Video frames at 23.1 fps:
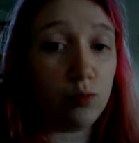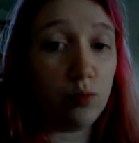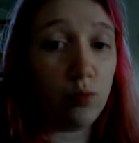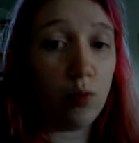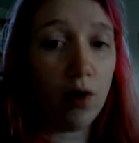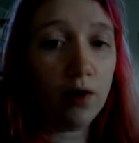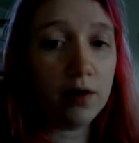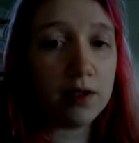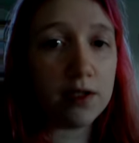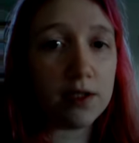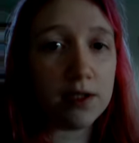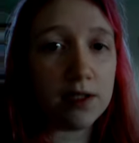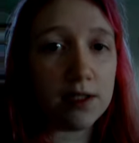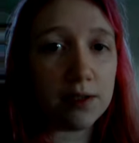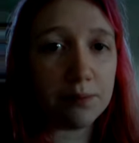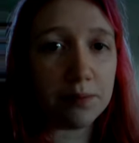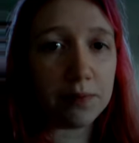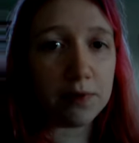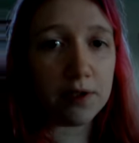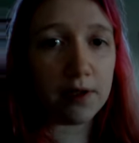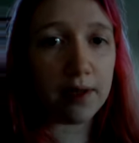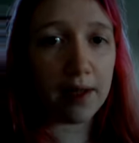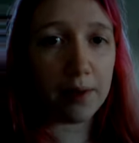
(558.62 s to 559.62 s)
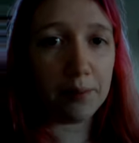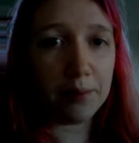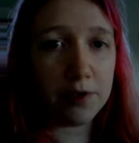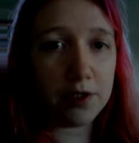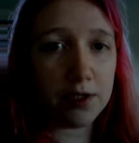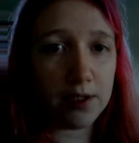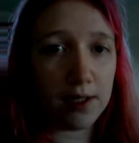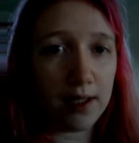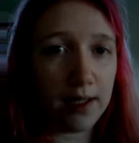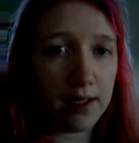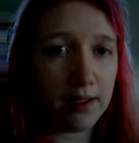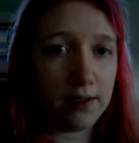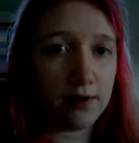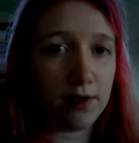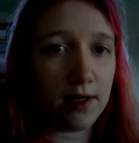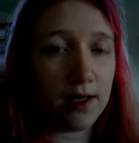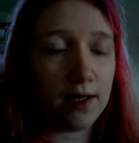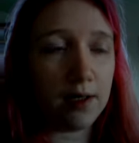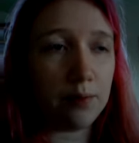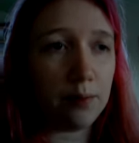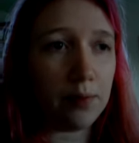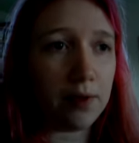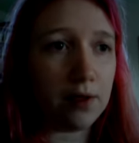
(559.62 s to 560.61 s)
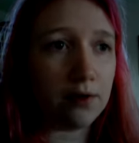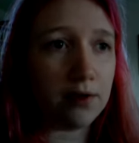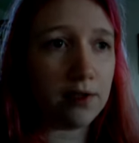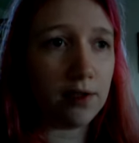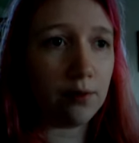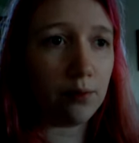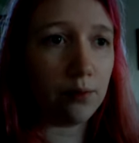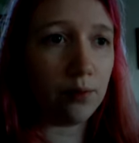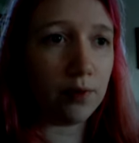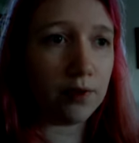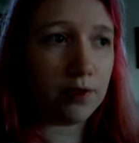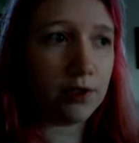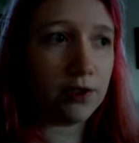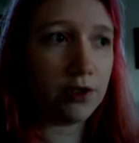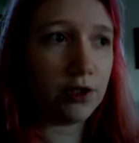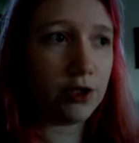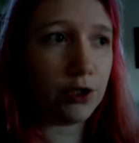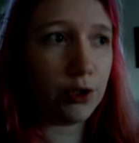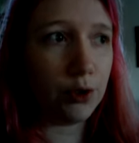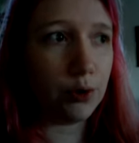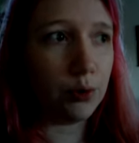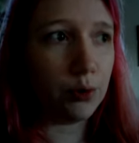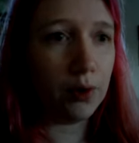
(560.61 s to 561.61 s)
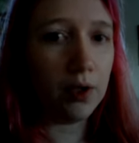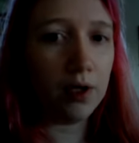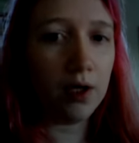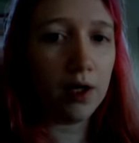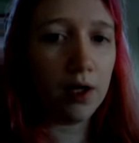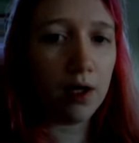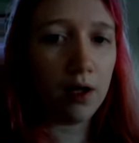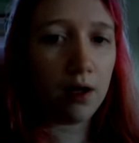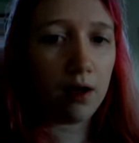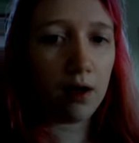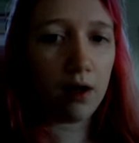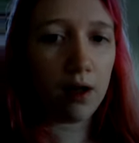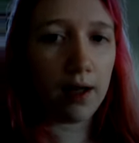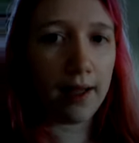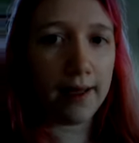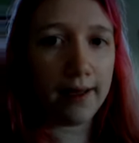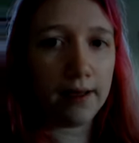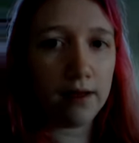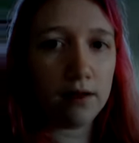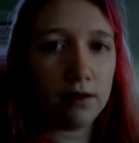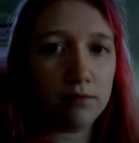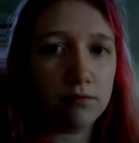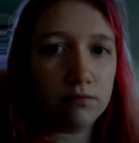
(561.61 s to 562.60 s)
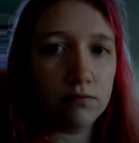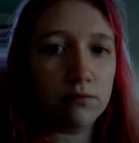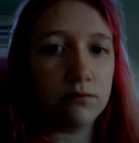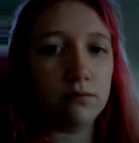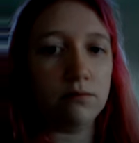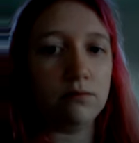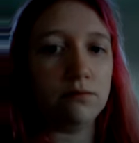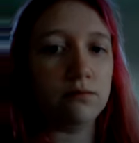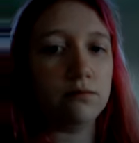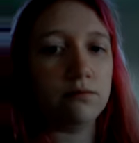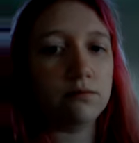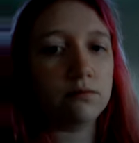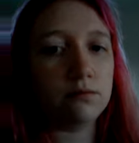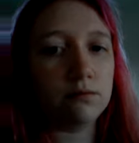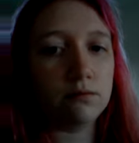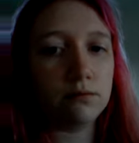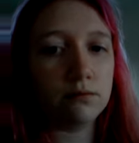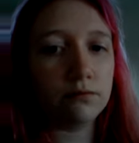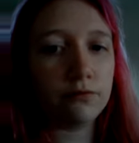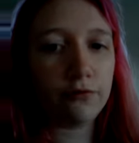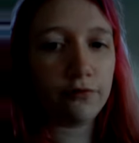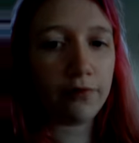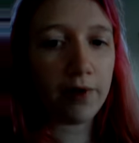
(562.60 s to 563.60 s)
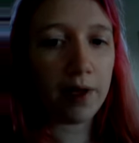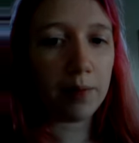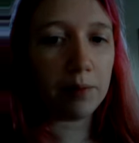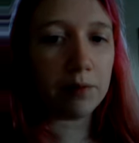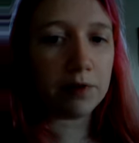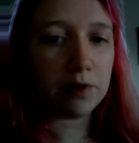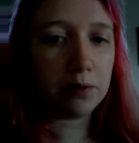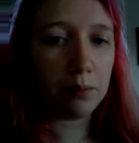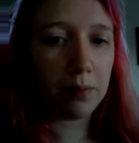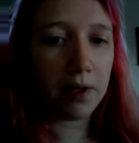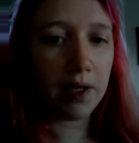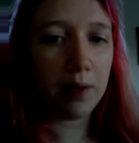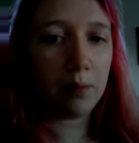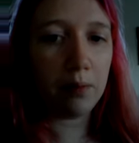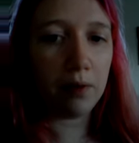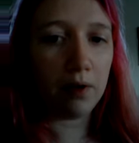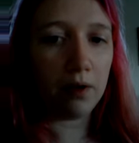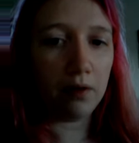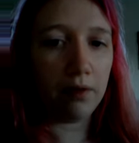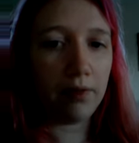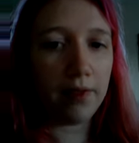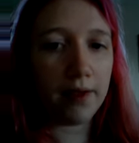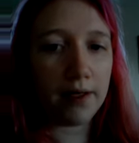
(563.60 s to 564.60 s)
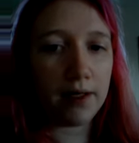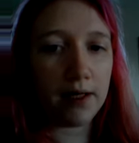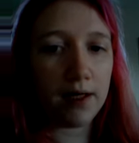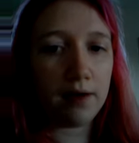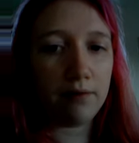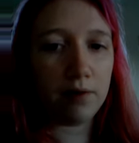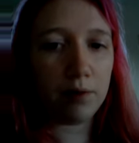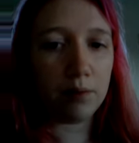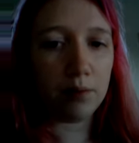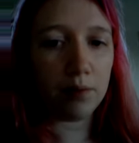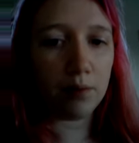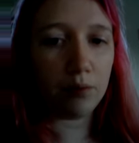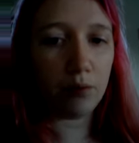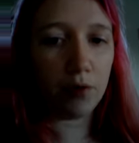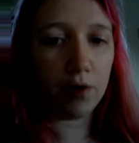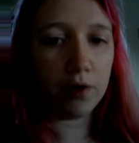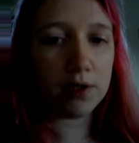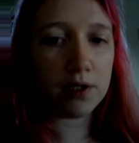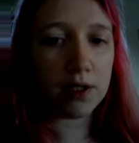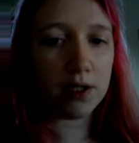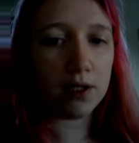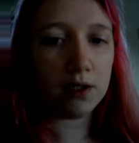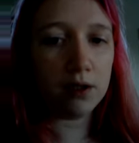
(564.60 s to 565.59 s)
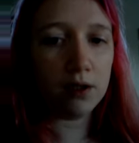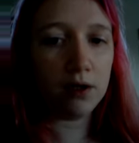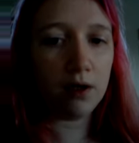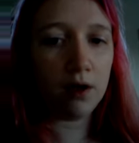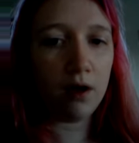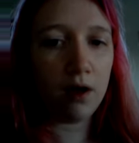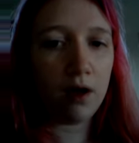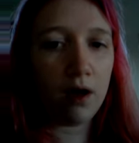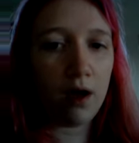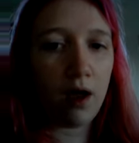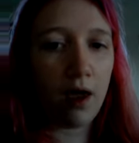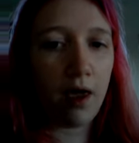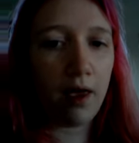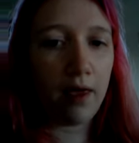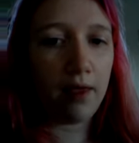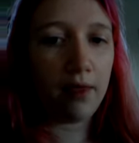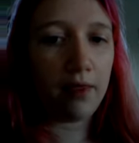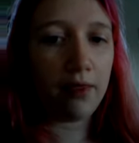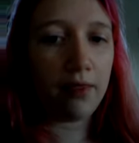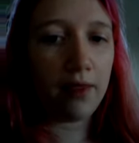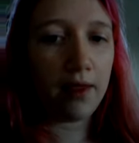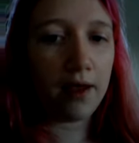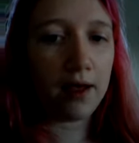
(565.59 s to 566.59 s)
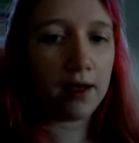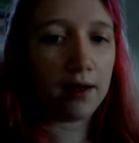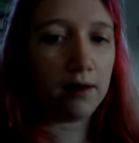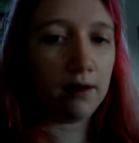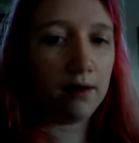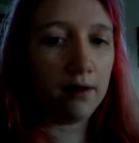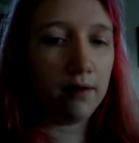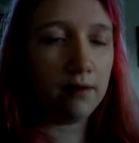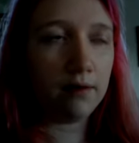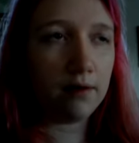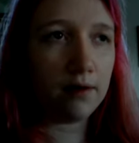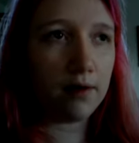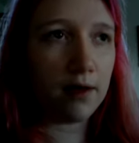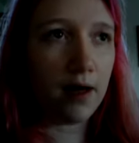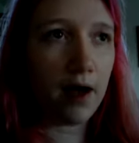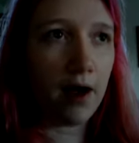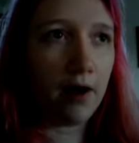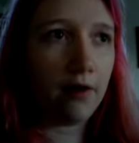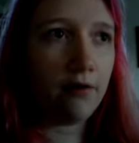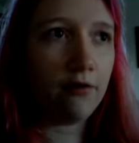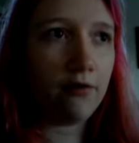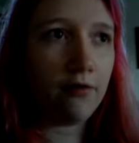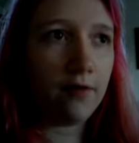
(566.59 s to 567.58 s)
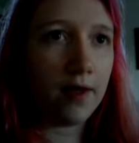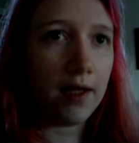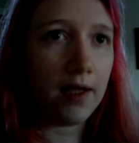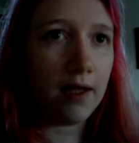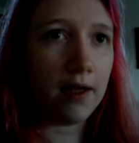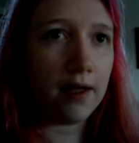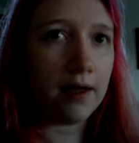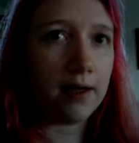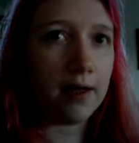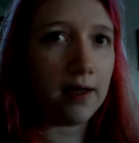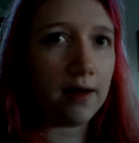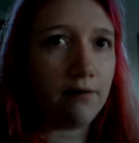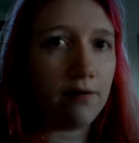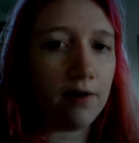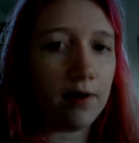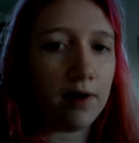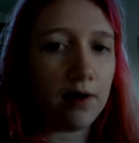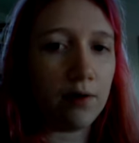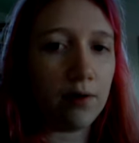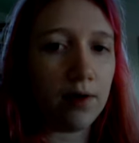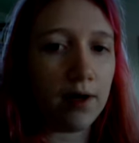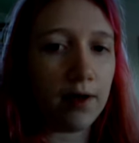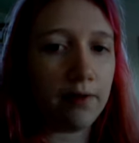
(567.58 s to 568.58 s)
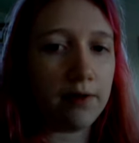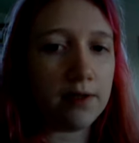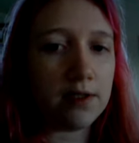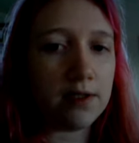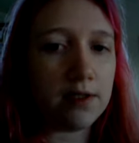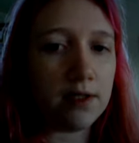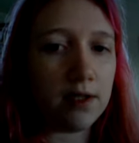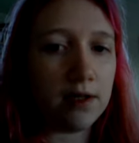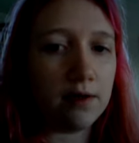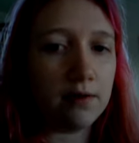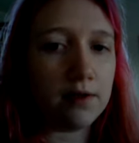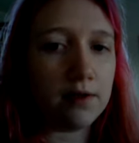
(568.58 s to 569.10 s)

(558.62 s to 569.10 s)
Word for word: like famous people that everyone wanted, and then I feel like every other series like picked up on that and just.